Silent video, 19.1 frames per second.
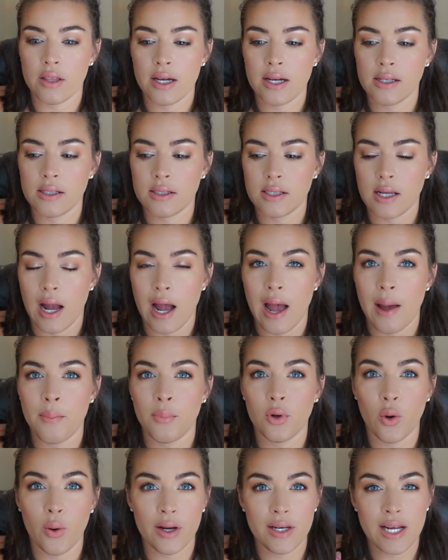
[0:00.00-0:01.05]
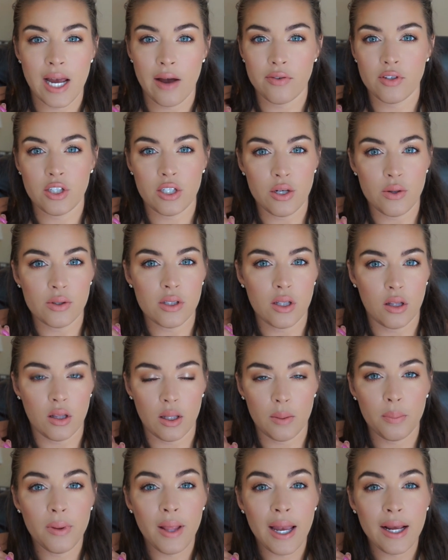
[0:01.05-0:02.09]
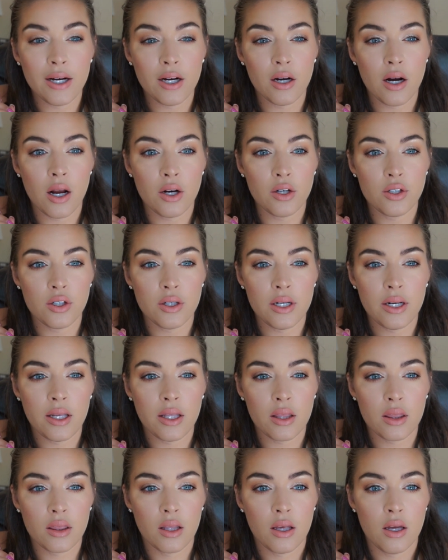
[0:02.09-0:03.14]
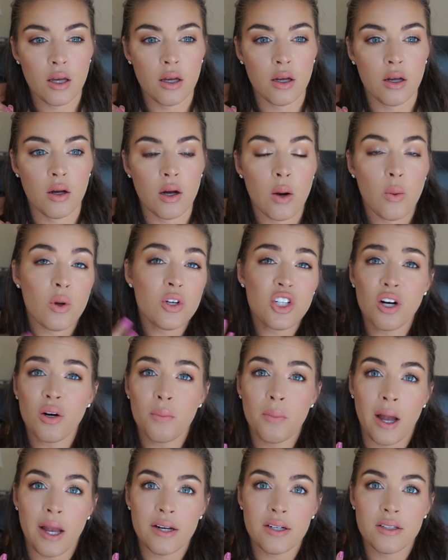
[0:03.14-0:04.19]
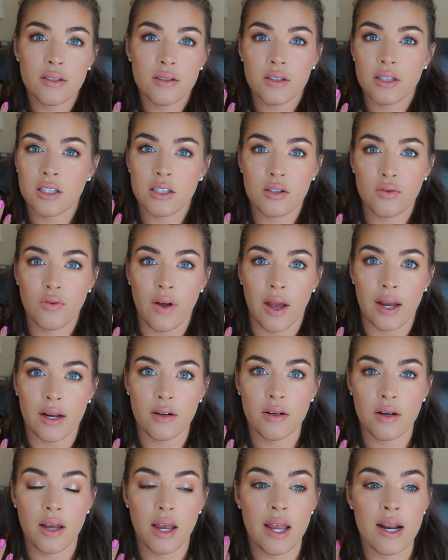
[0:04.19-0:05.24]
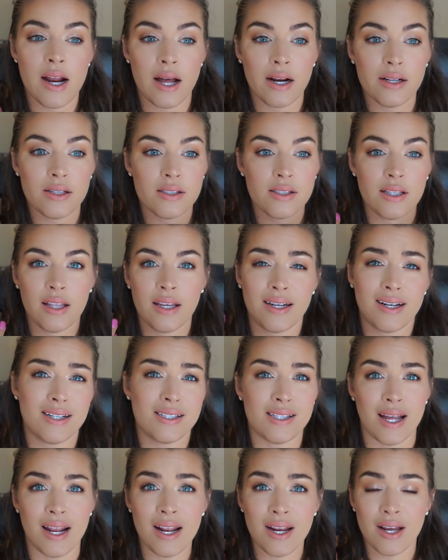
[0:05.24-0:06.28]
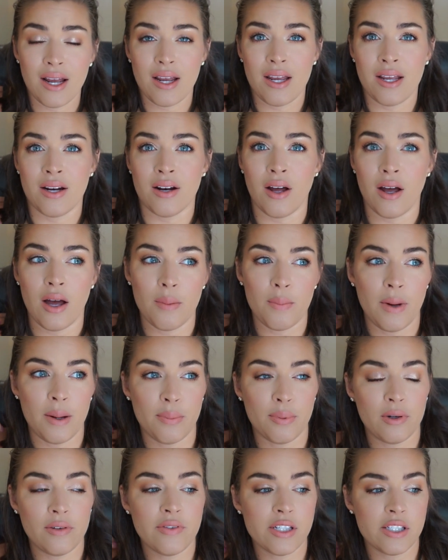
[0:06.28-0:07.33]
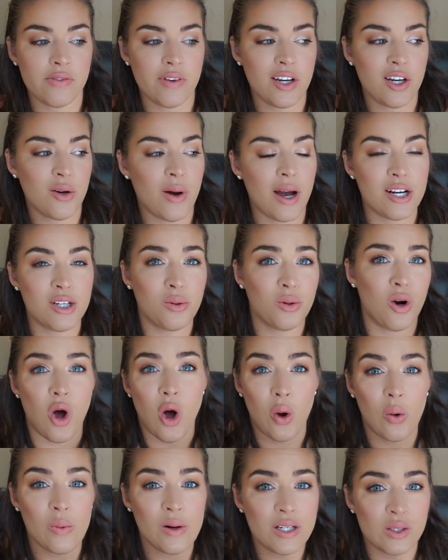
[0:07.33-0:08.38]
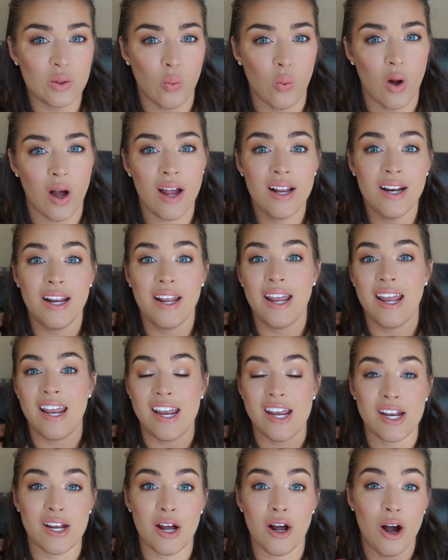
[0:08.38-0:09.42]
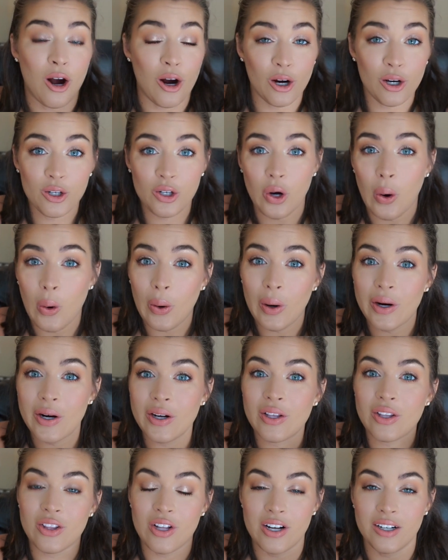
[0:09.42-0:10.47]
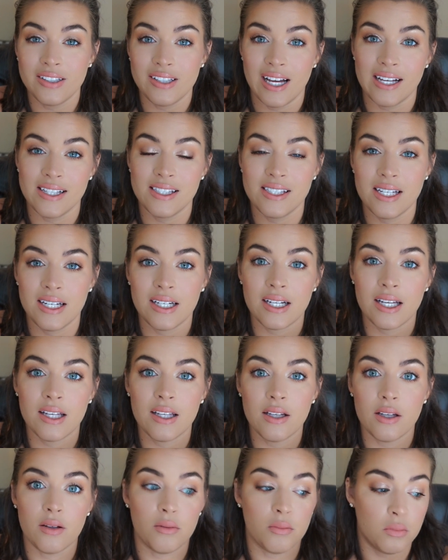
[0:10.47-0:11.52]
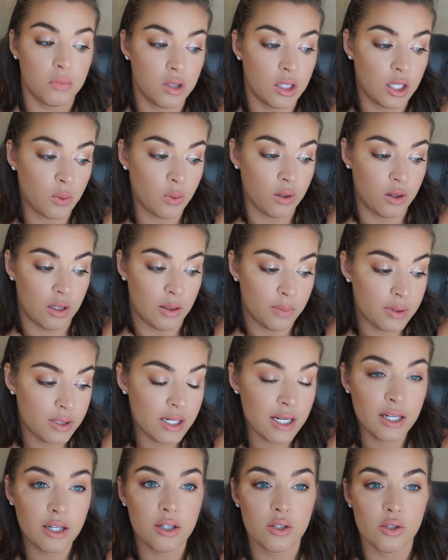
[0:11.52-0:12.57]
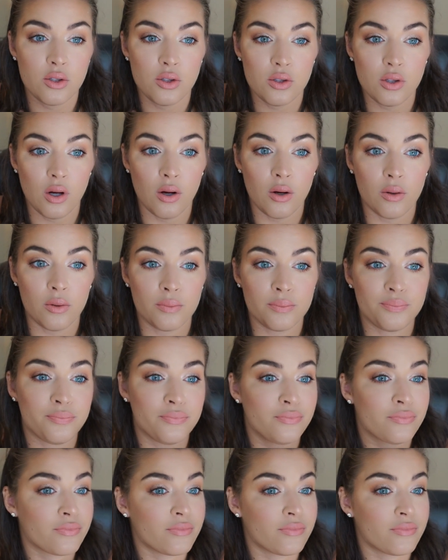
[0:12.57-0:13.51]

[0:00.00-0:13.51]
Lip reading: this, I'm going to have to use the lip liner underneath, which I don't mind. That's fine. And honestly, like I said in my previous video, I don't always want a hardcore, long-lasting liquid lipstick. So